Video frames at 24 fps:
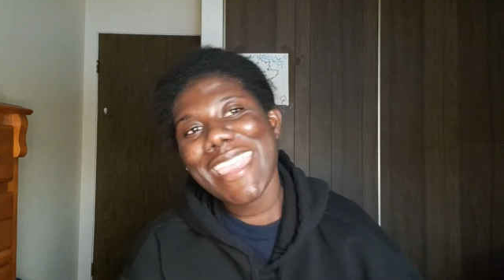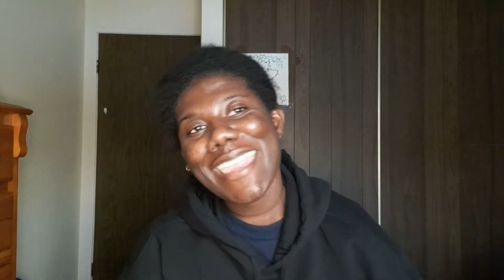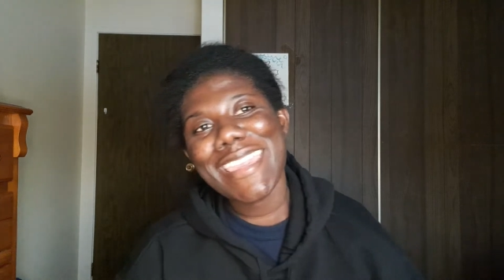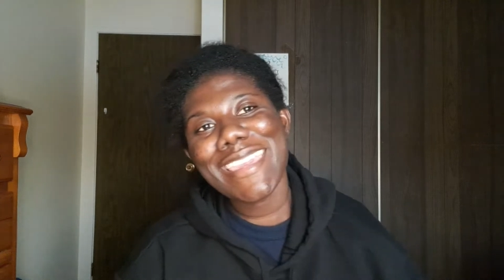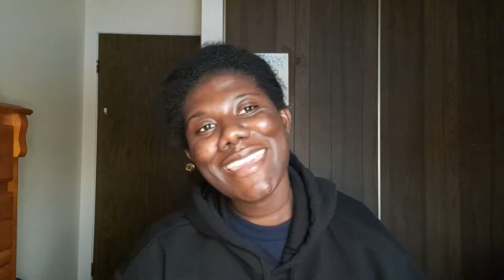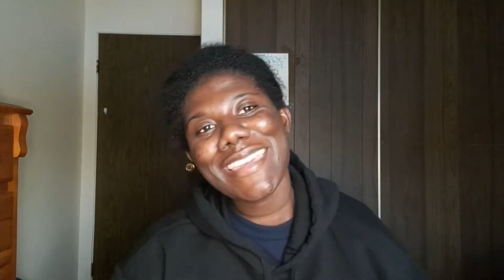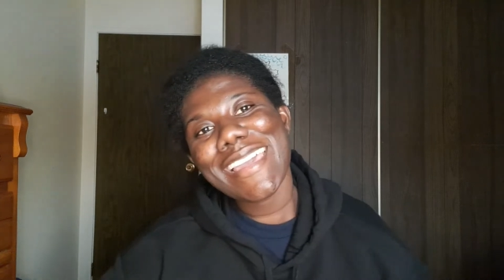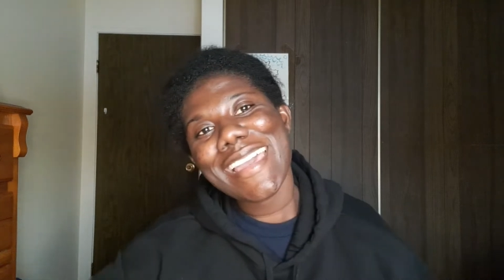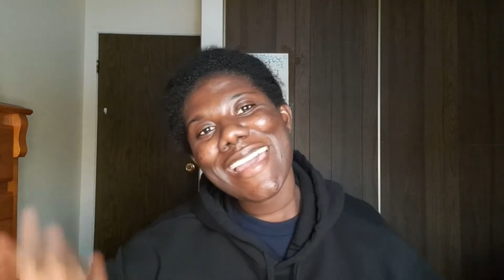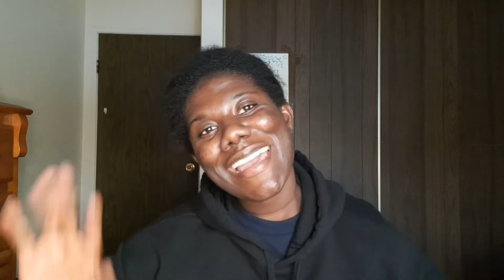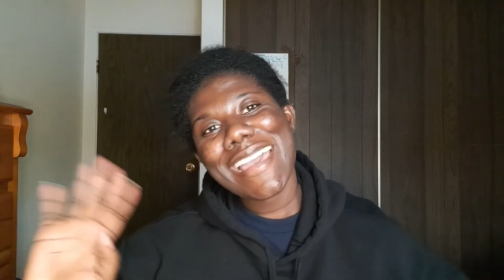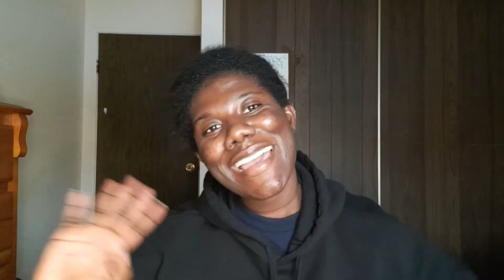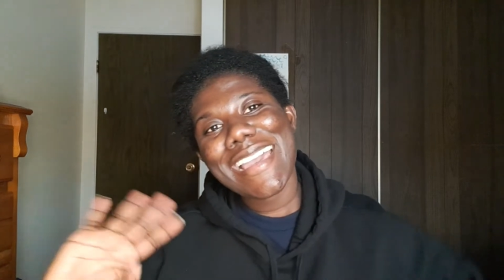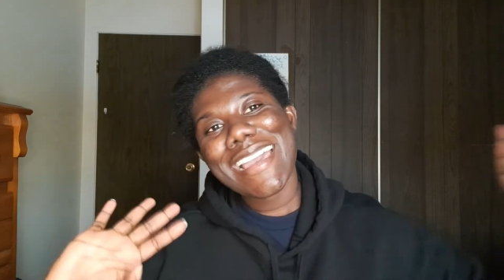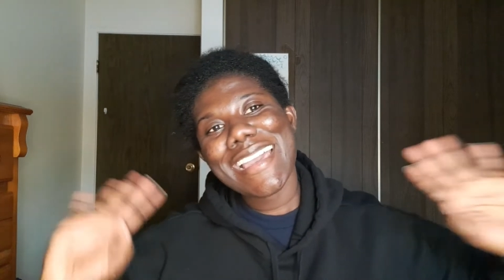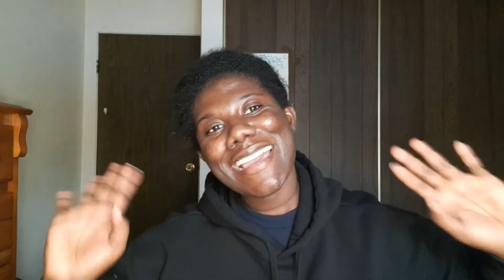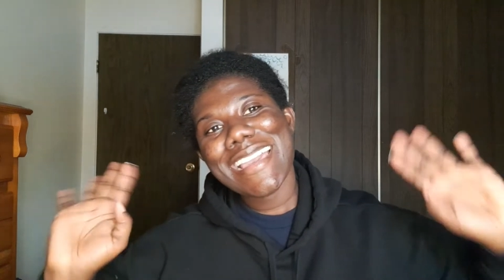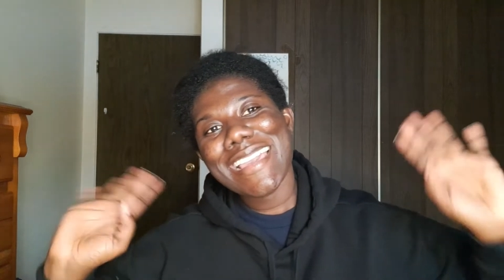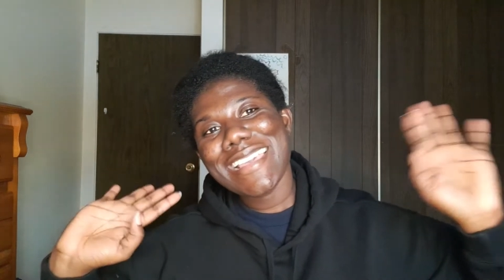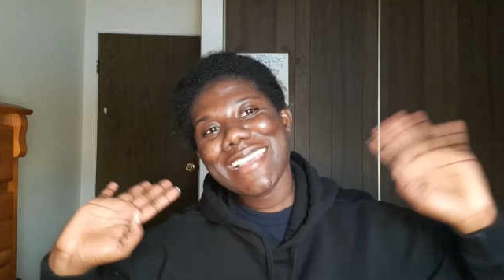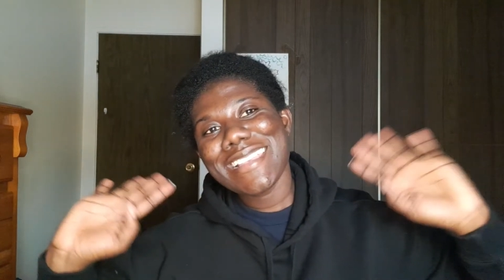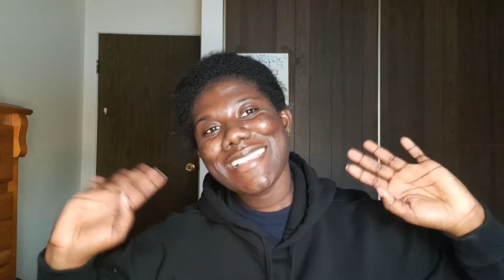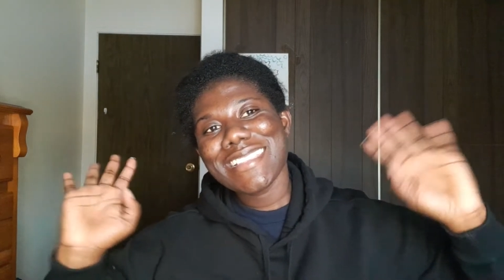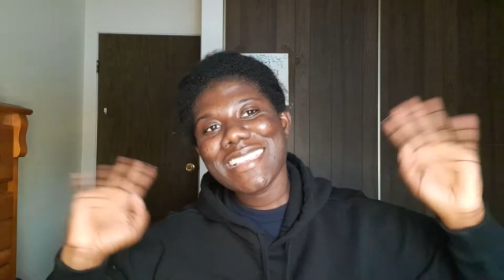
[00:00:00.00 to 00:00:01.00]

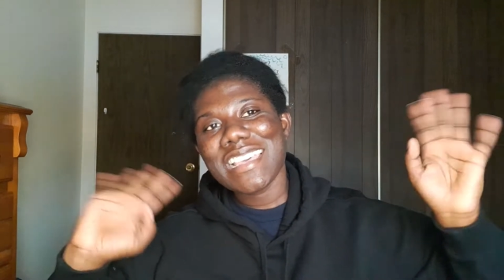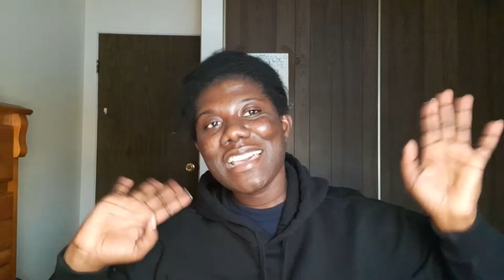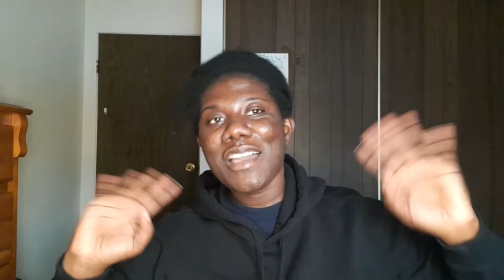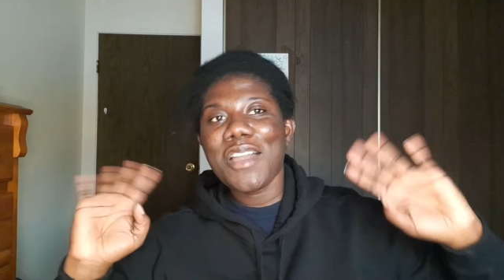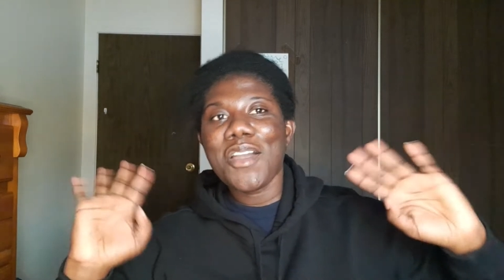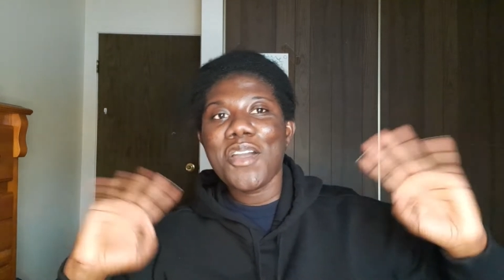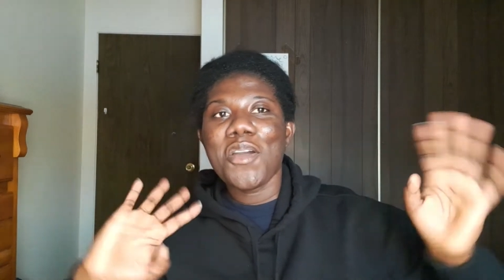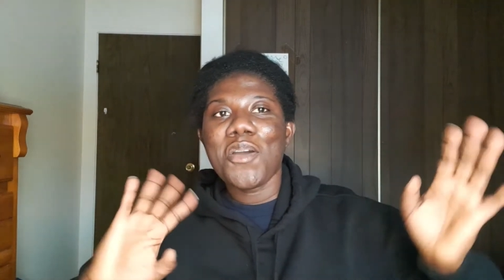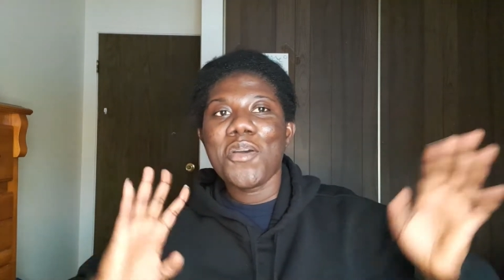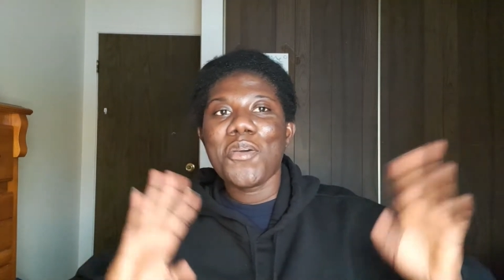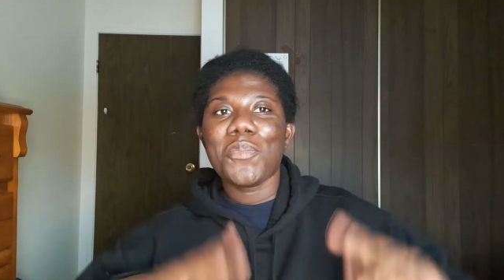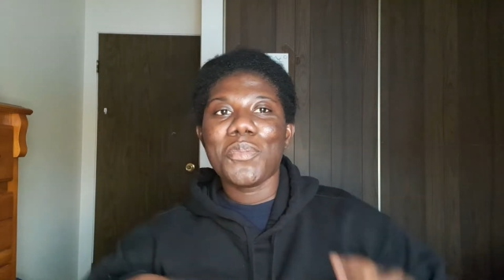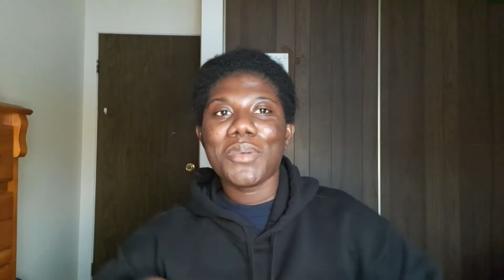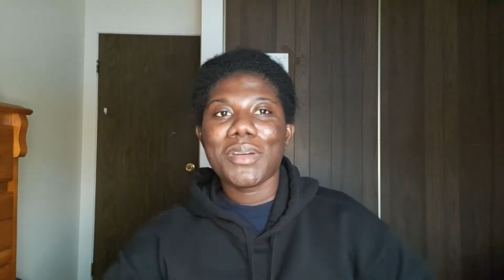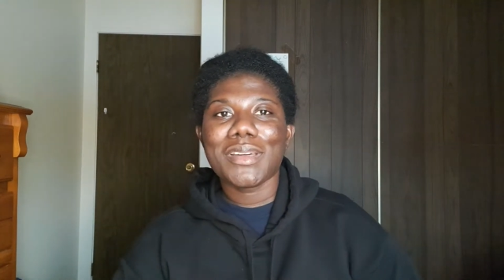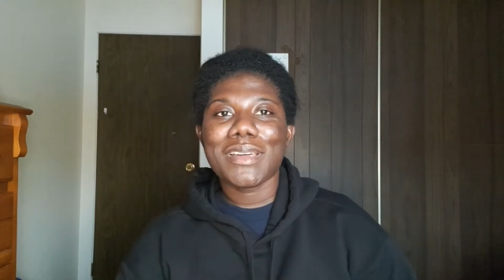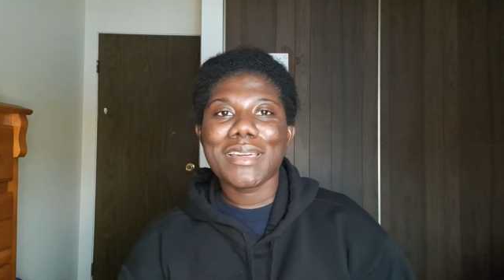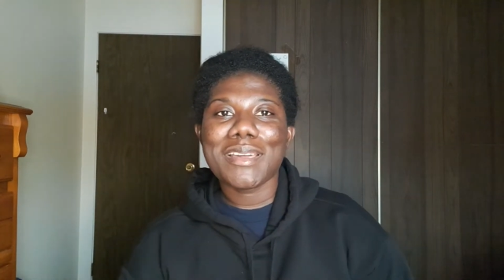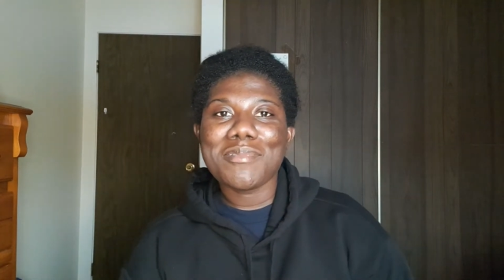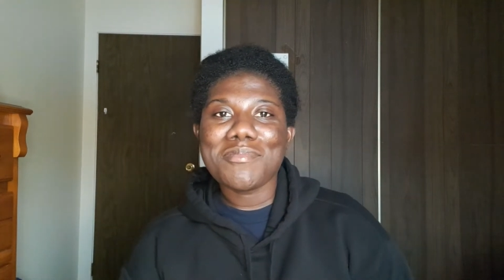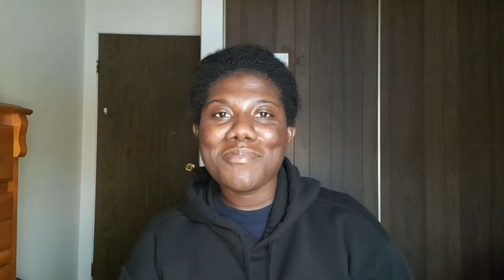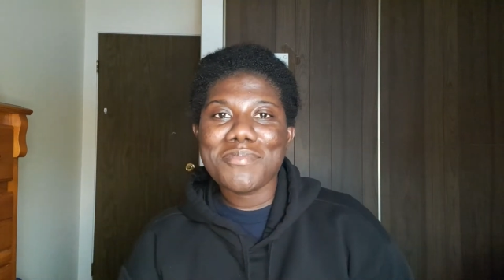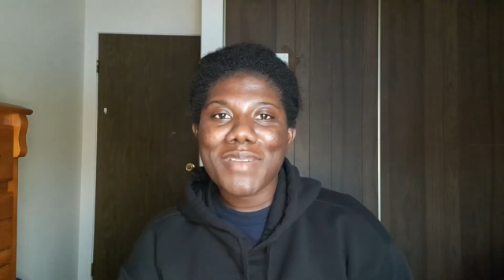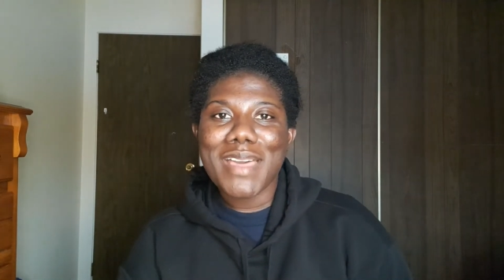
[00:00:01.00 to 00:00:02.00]
Guys,
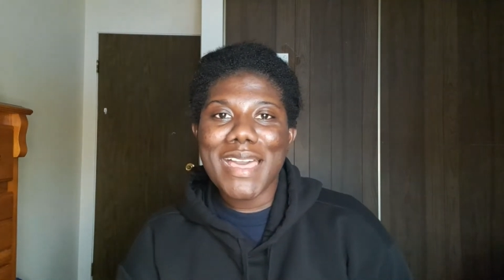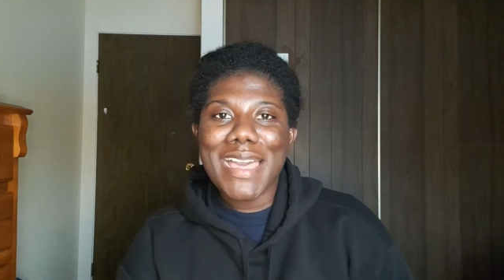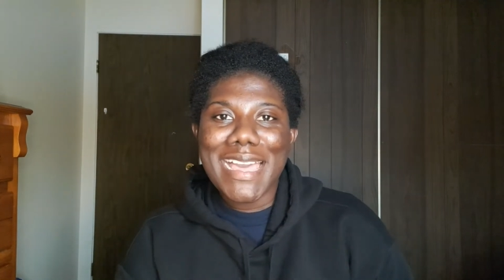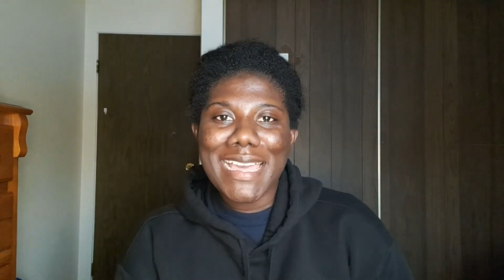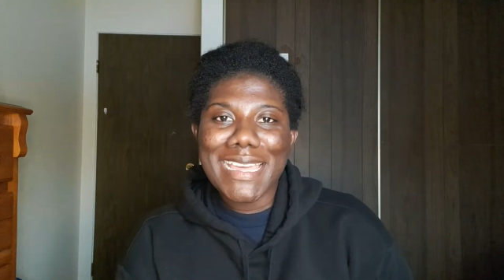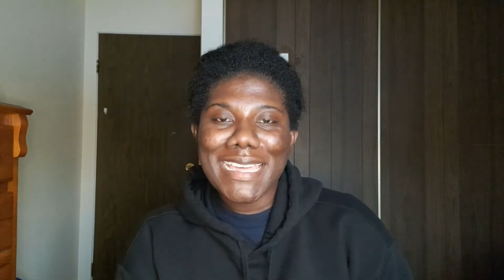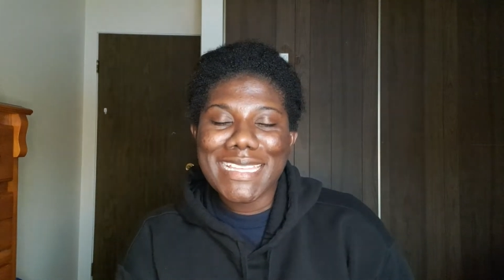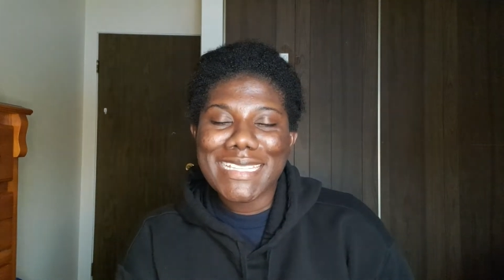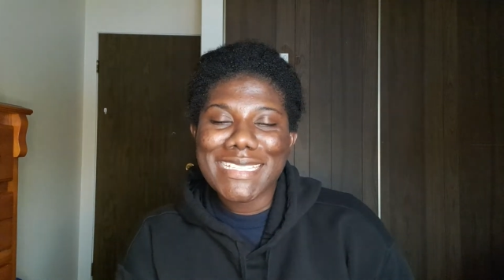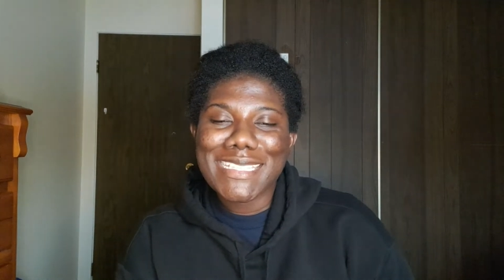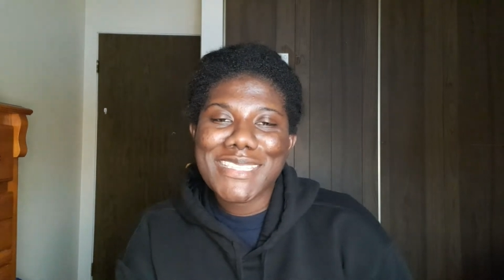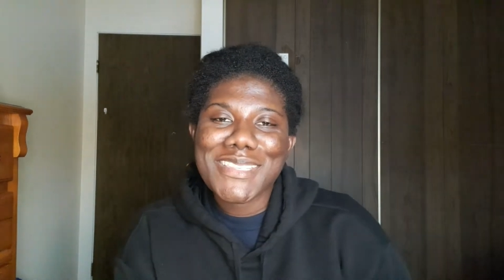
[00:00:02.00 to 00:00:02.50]
welcome back